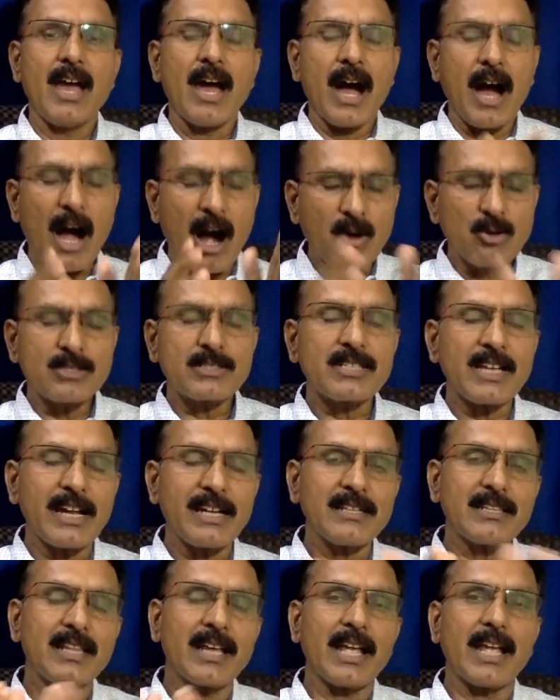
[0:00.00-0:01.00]

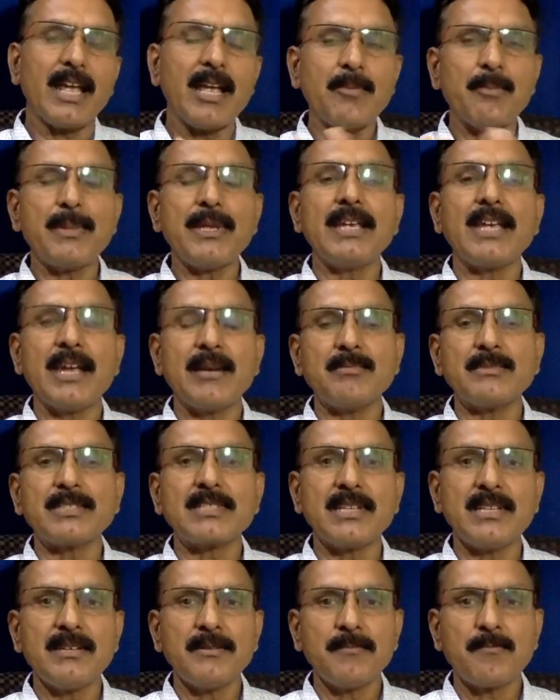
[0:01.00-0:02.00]
outside the
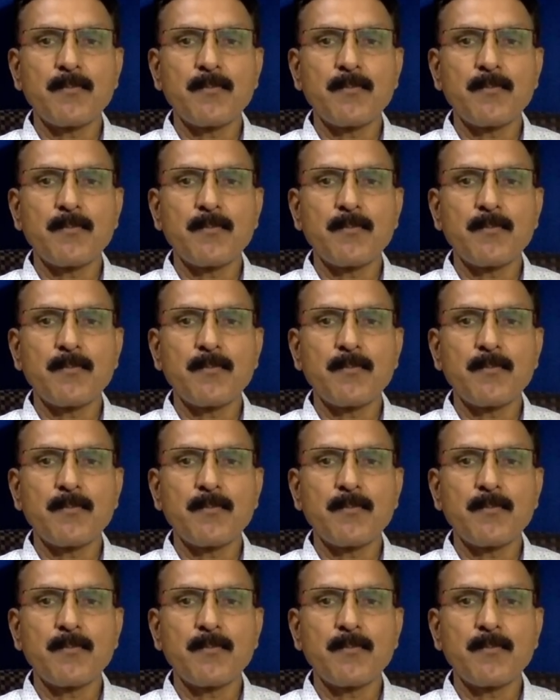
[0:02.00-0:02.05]
APMC